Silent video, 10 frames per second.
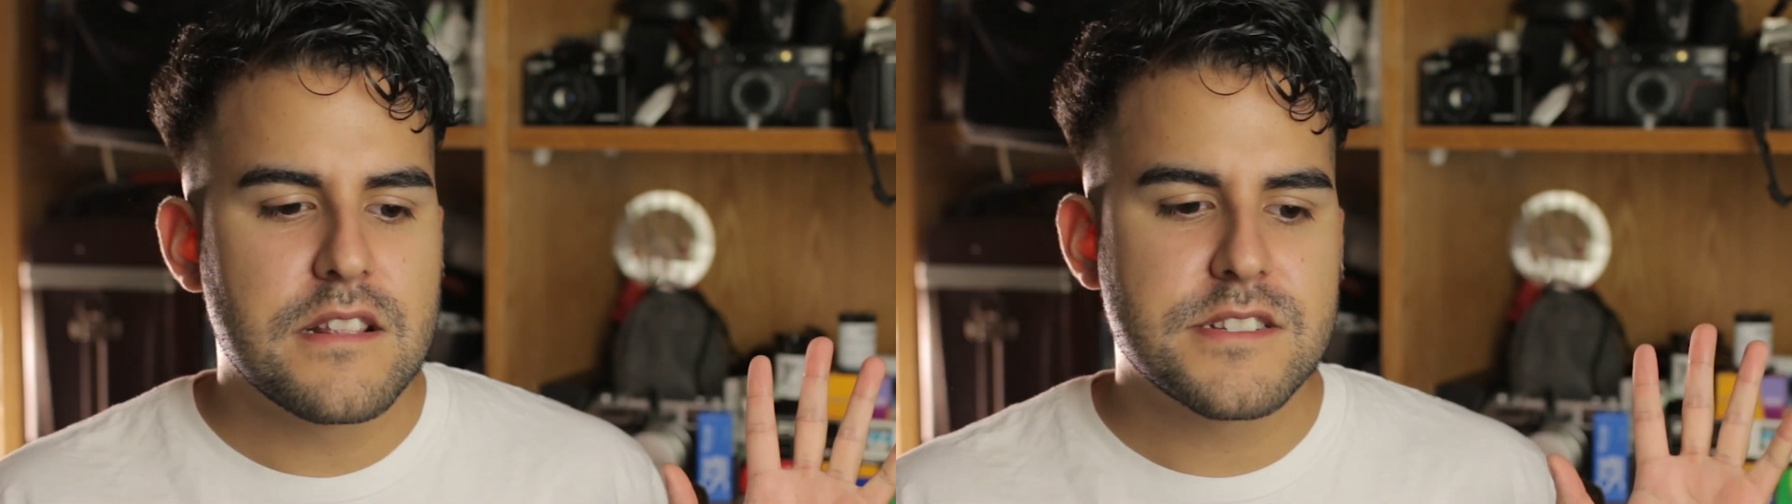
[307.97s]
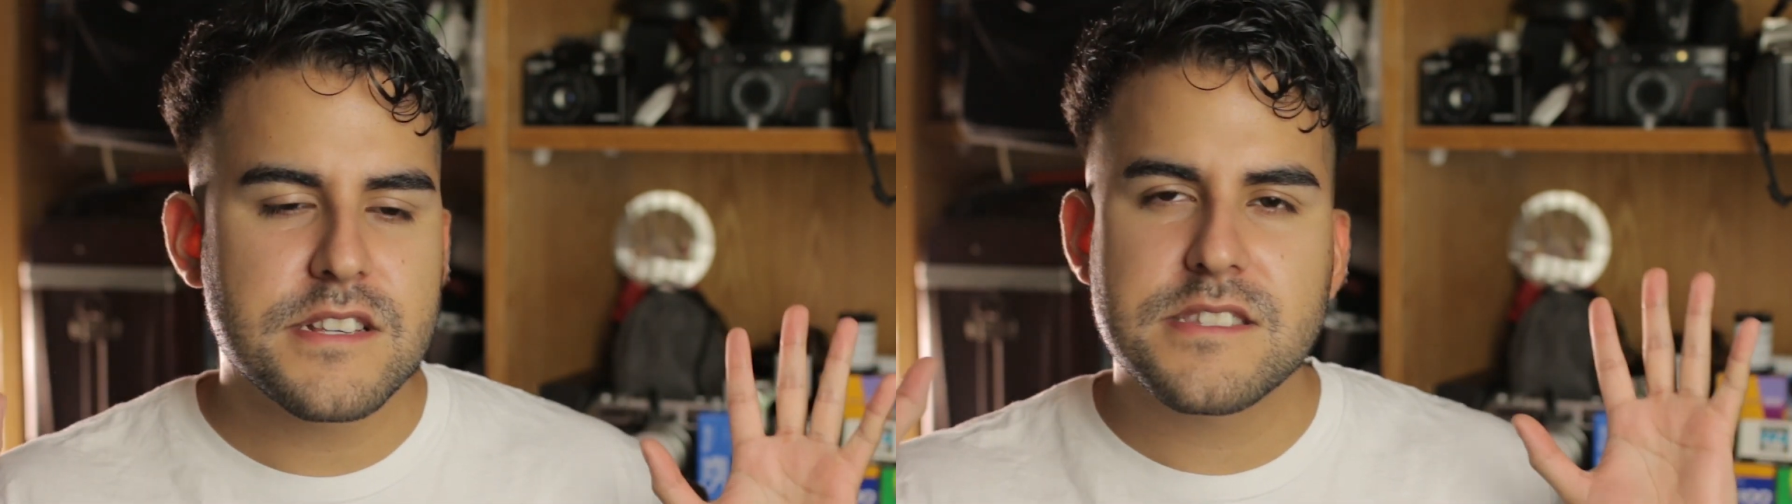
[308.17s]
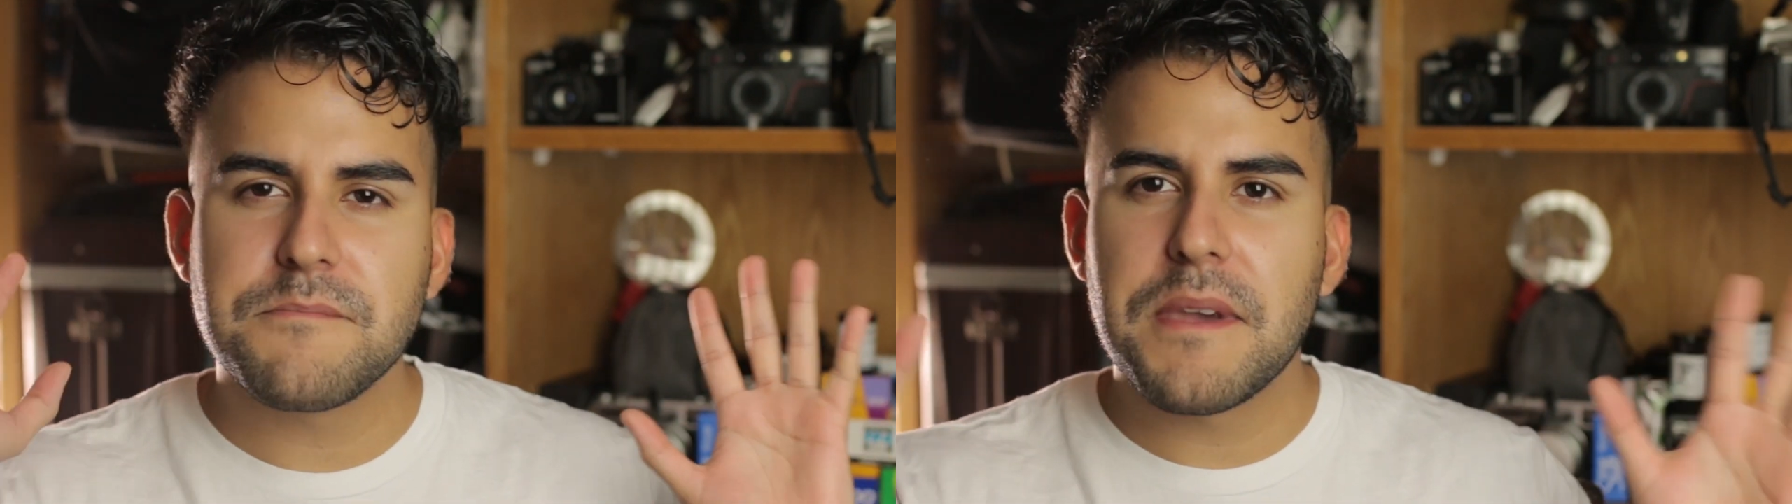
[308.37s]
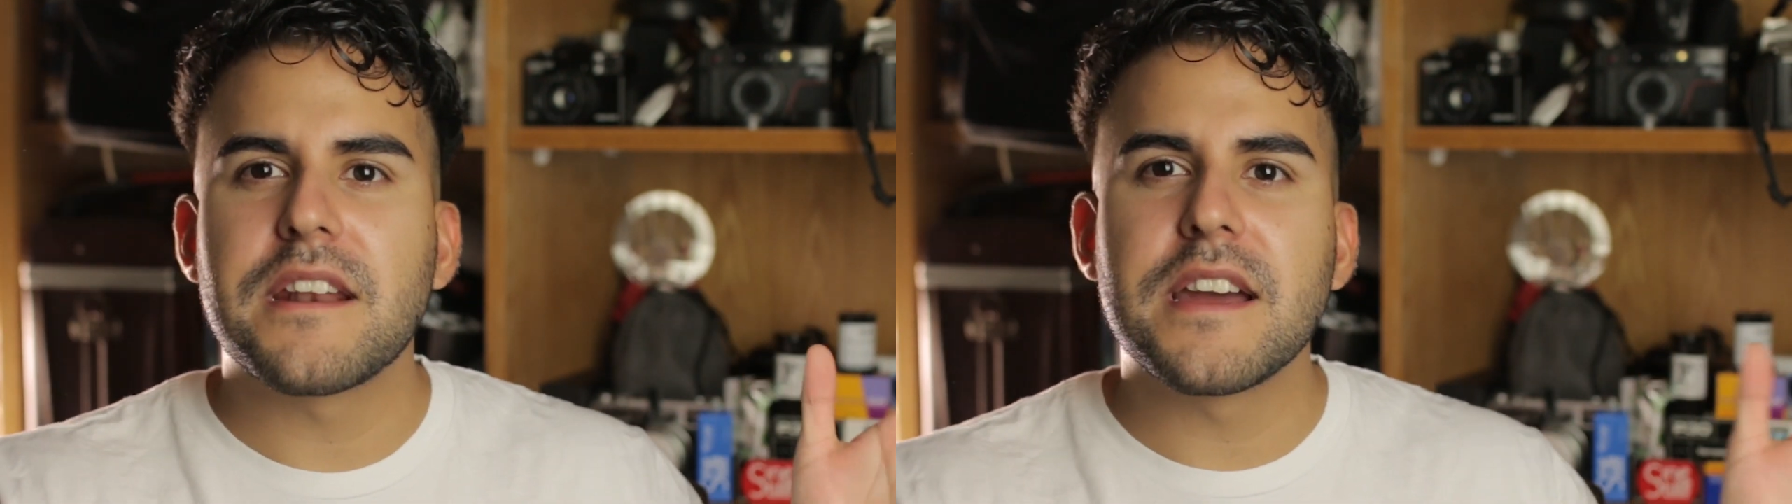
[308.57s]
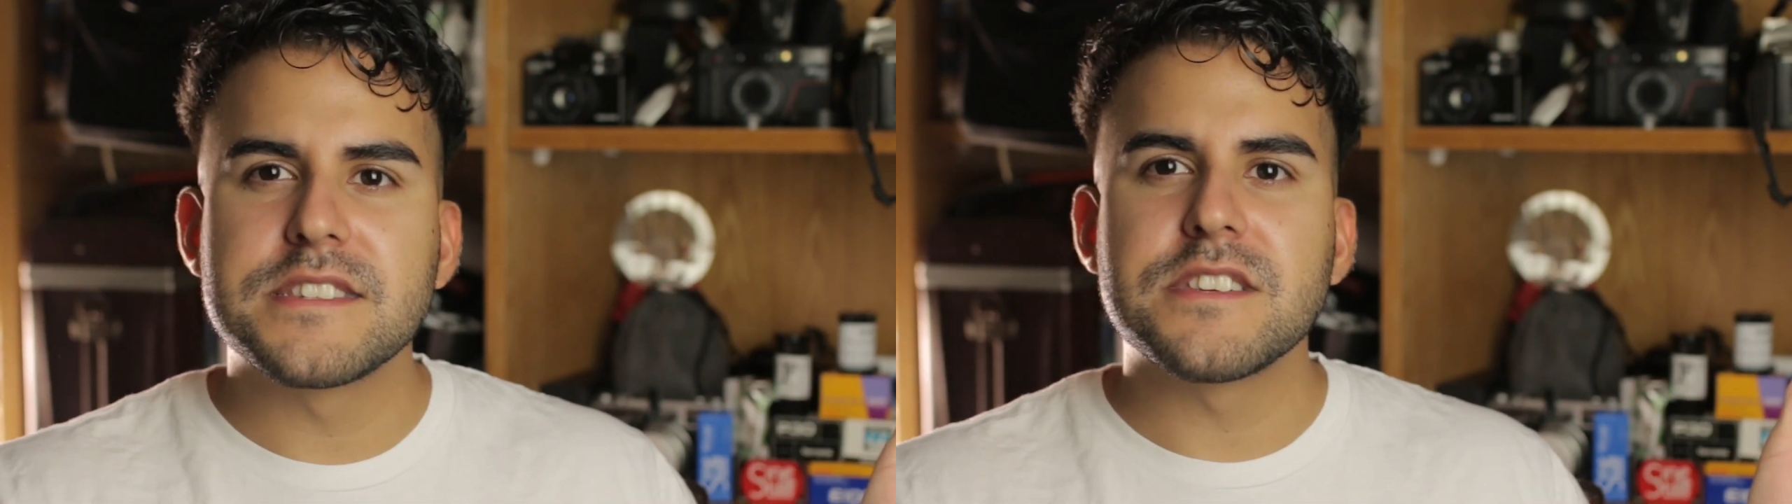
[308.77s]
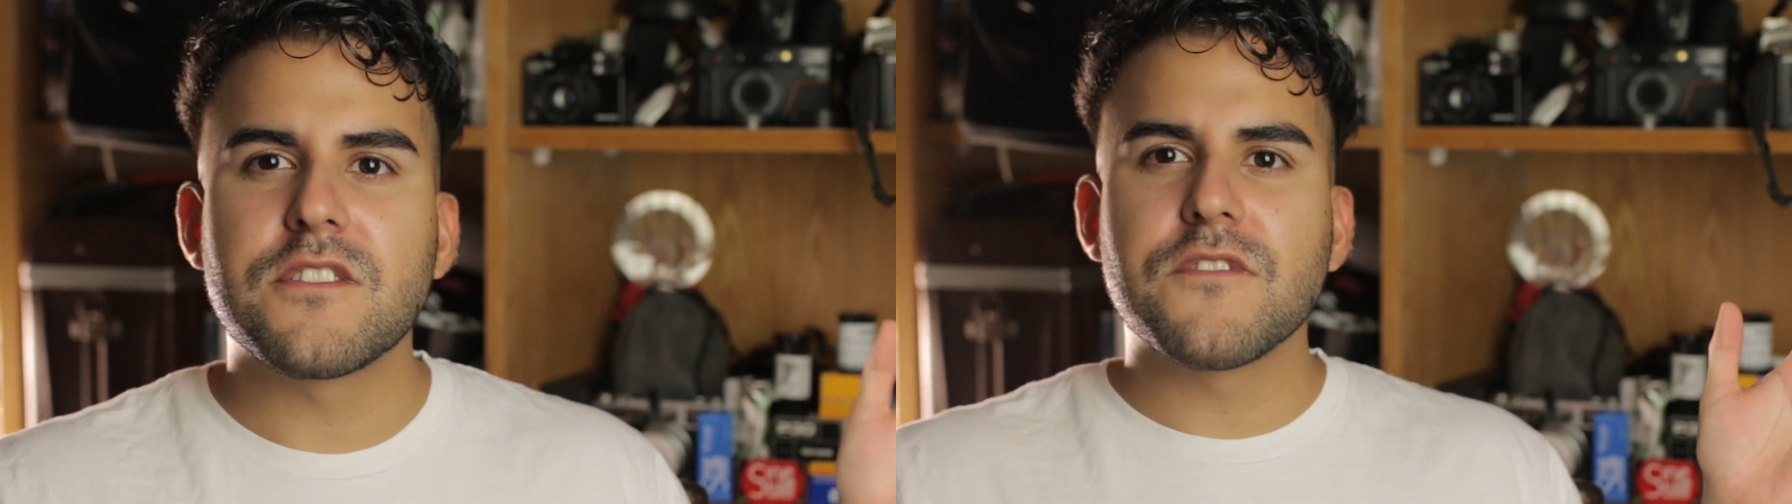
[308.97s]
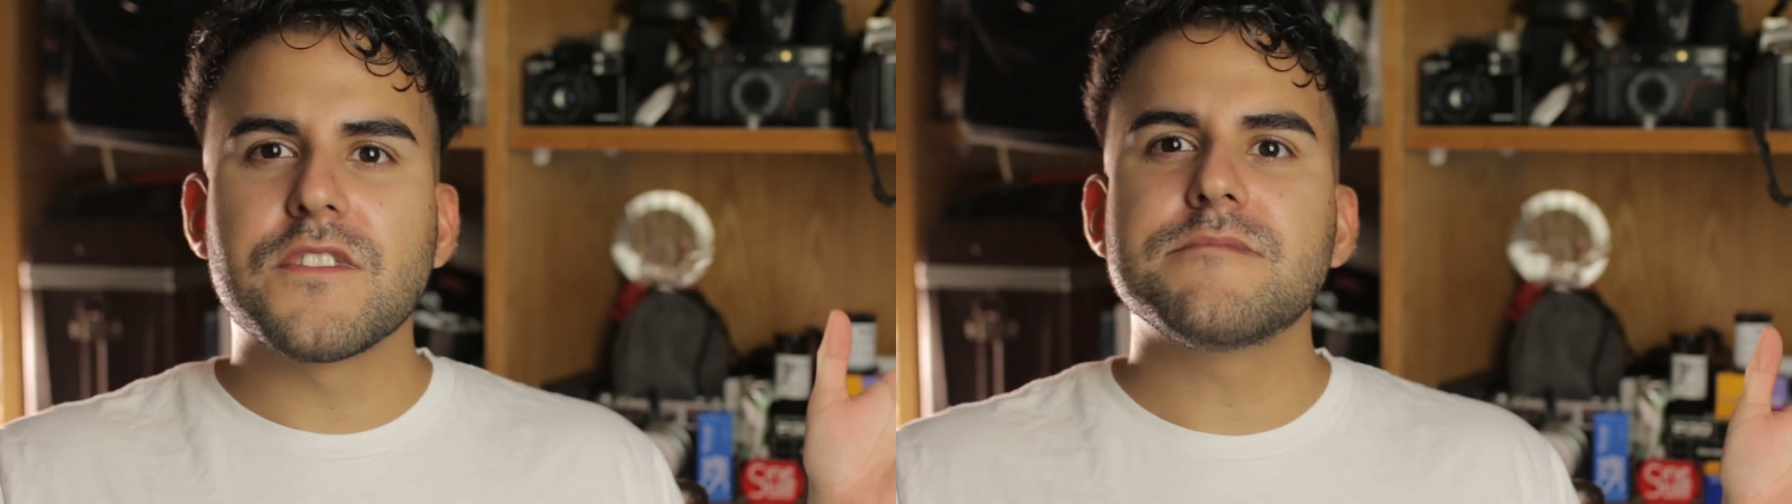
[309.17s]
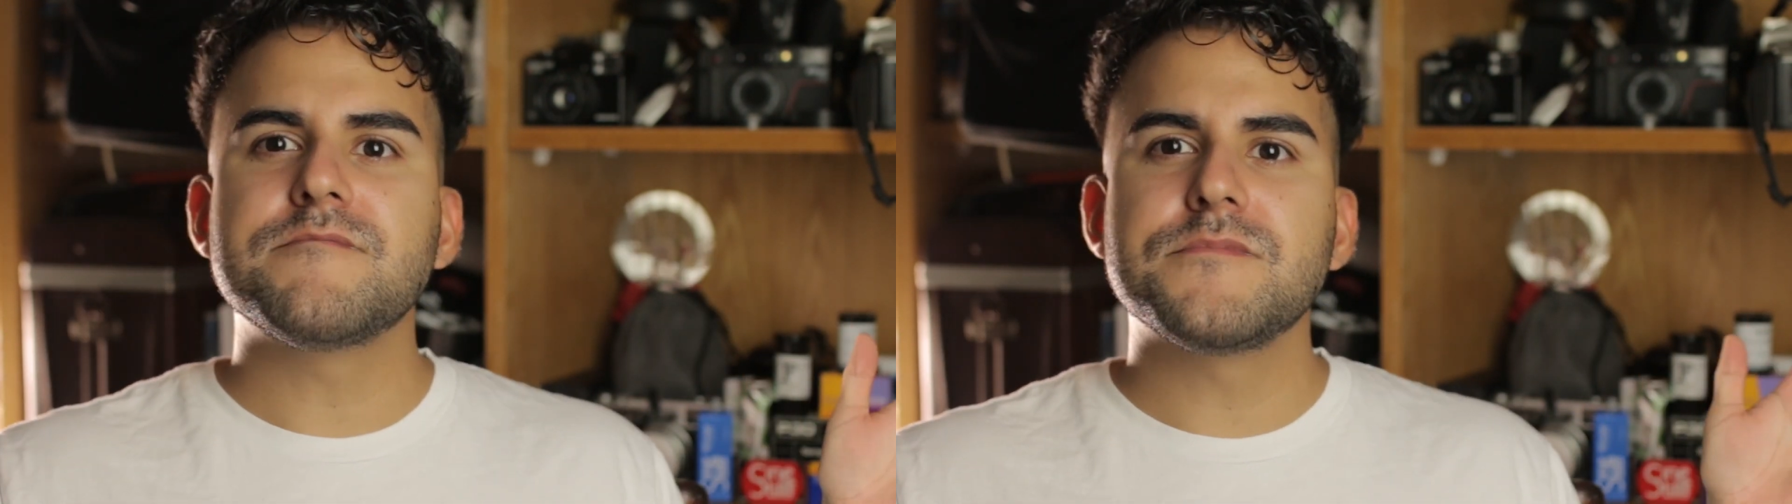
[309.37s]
just the main idea of it